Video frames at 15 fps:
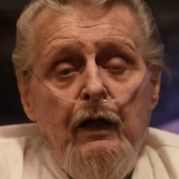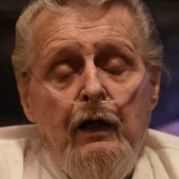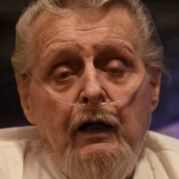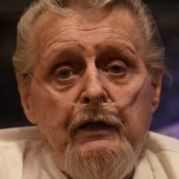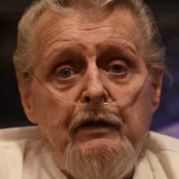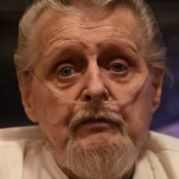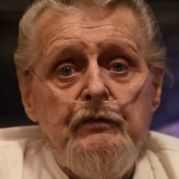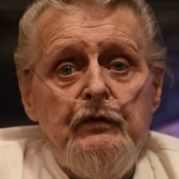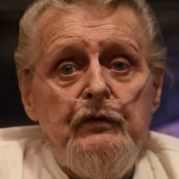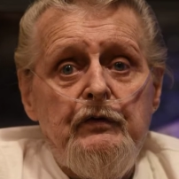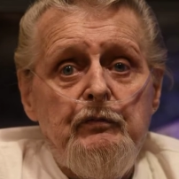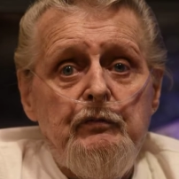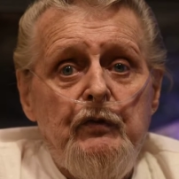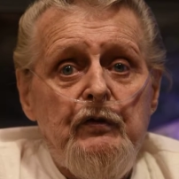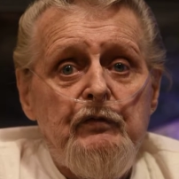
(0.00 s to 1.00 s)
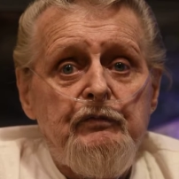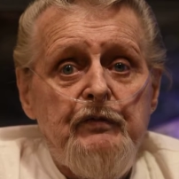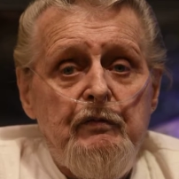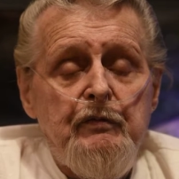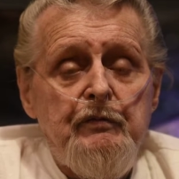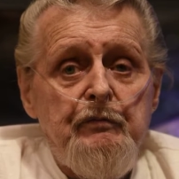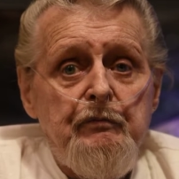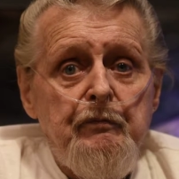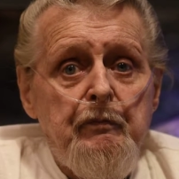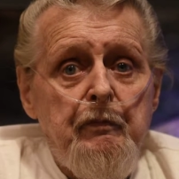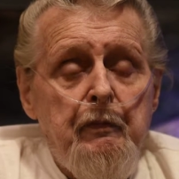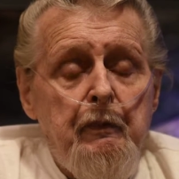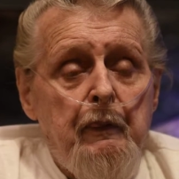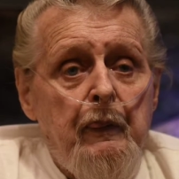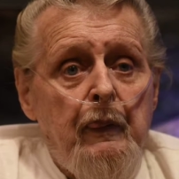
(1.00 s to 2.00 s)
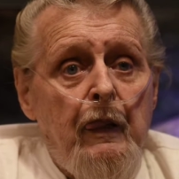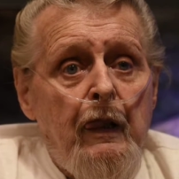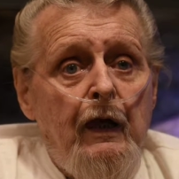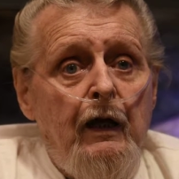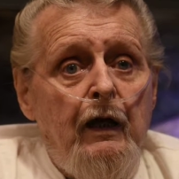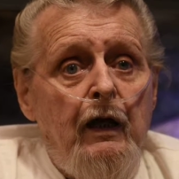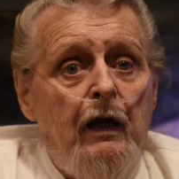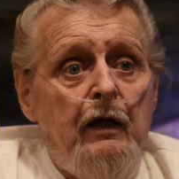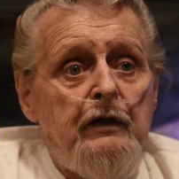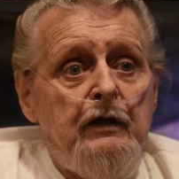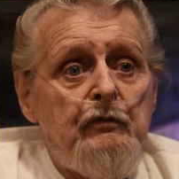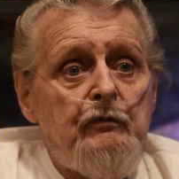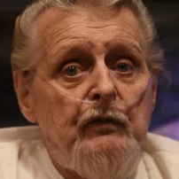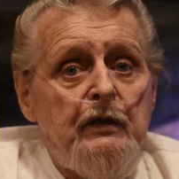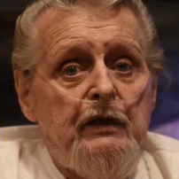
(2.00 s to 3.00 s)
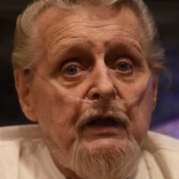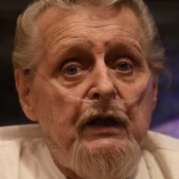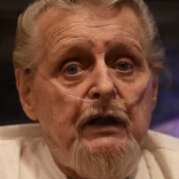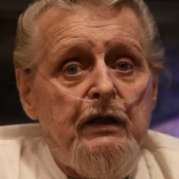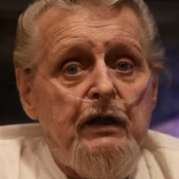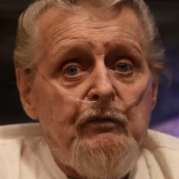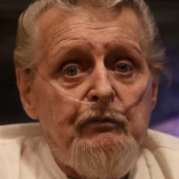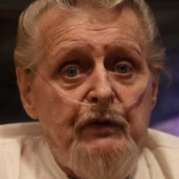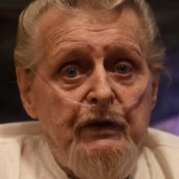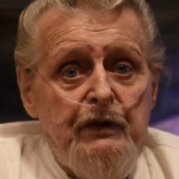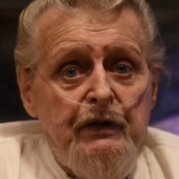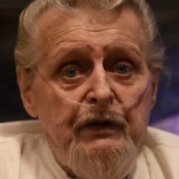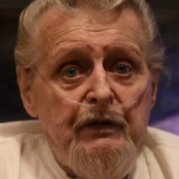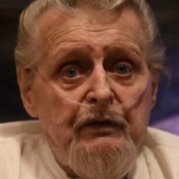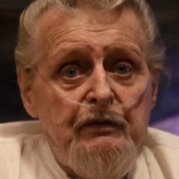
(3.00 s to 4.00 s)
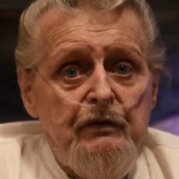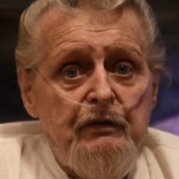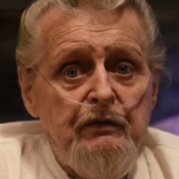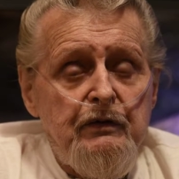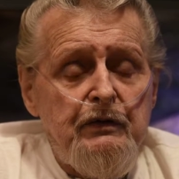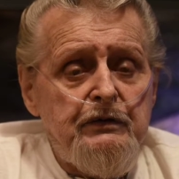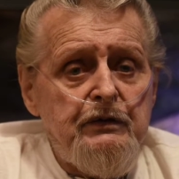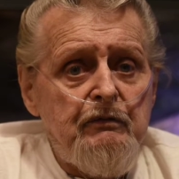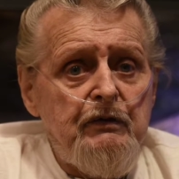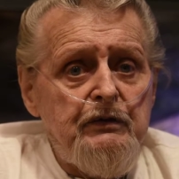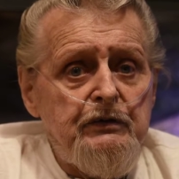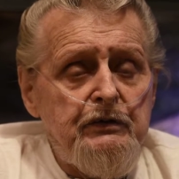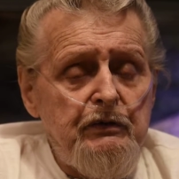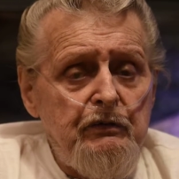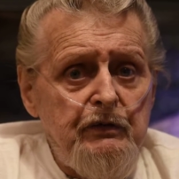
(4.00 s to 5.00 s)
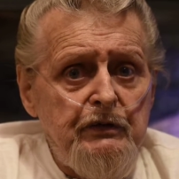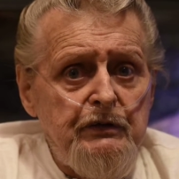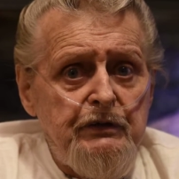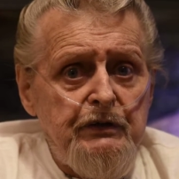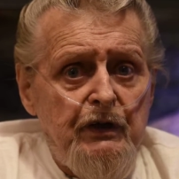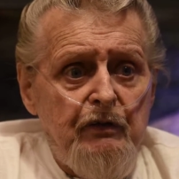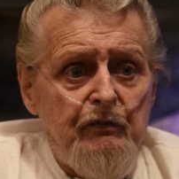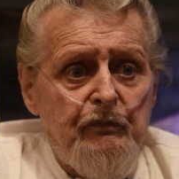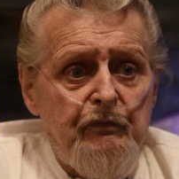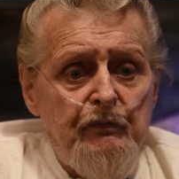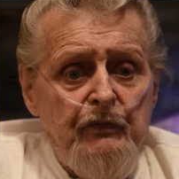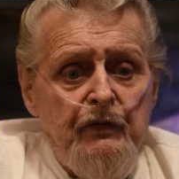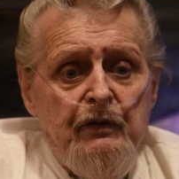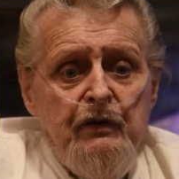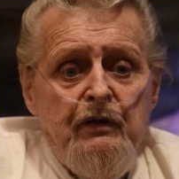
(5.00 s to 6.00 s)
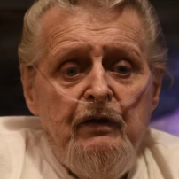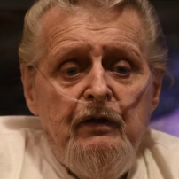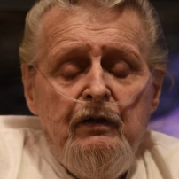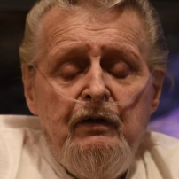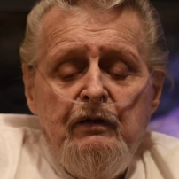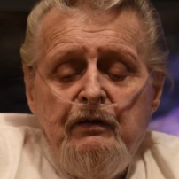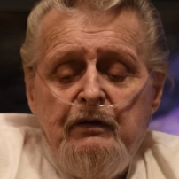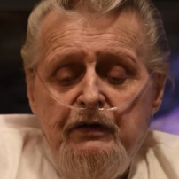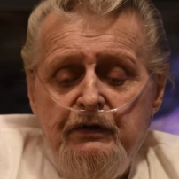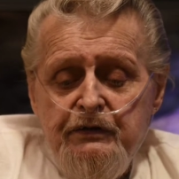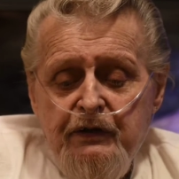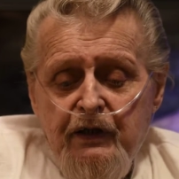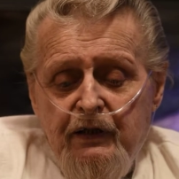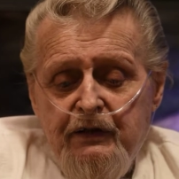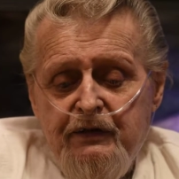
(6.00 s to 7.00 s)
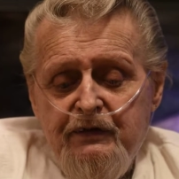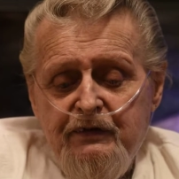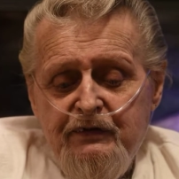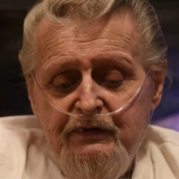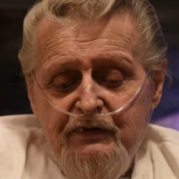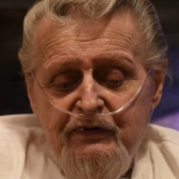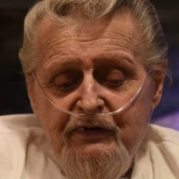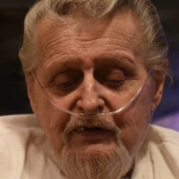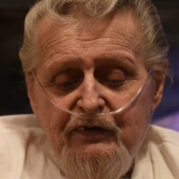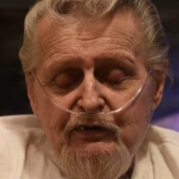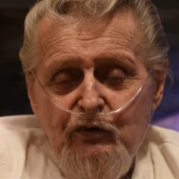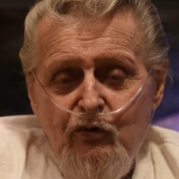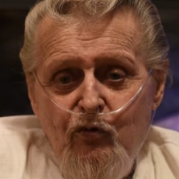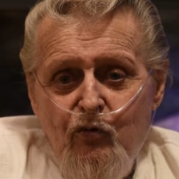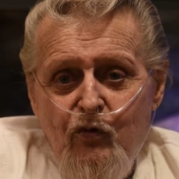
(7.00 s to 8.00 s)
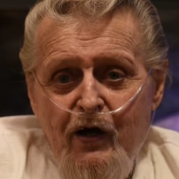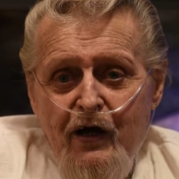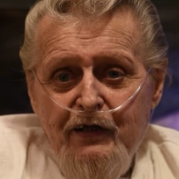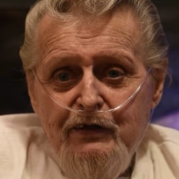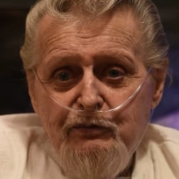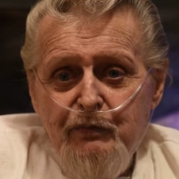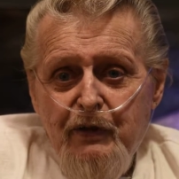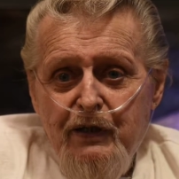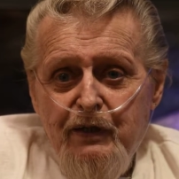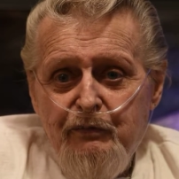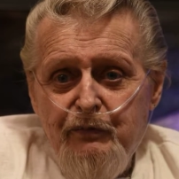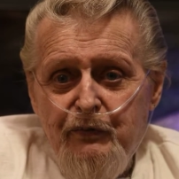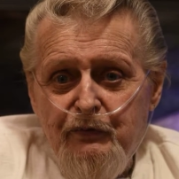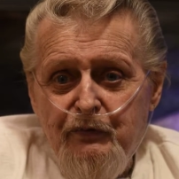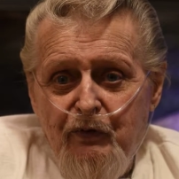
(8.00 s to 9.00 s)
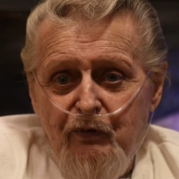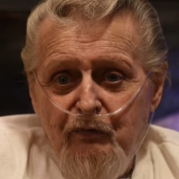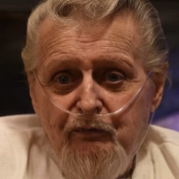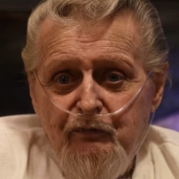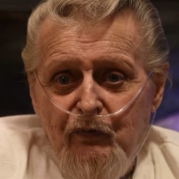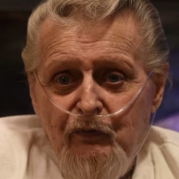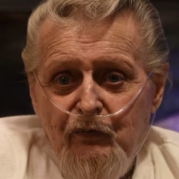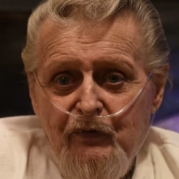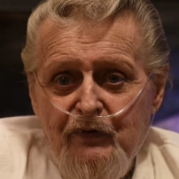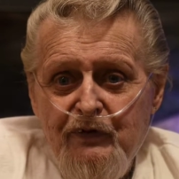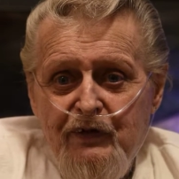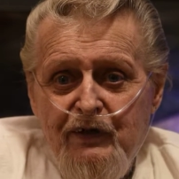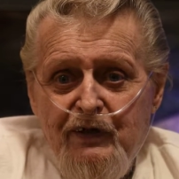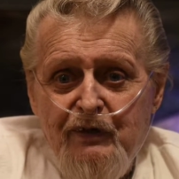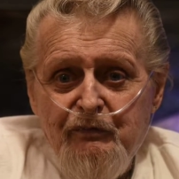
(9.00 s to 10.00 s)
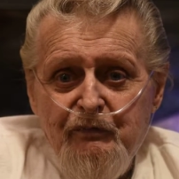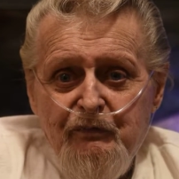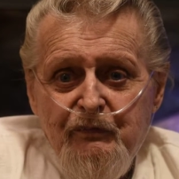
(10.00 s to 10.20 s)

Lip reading: I never heard no more from him. And then one day he come in here, and he said, I want to show you something. And he's got this old wax paper all folded up.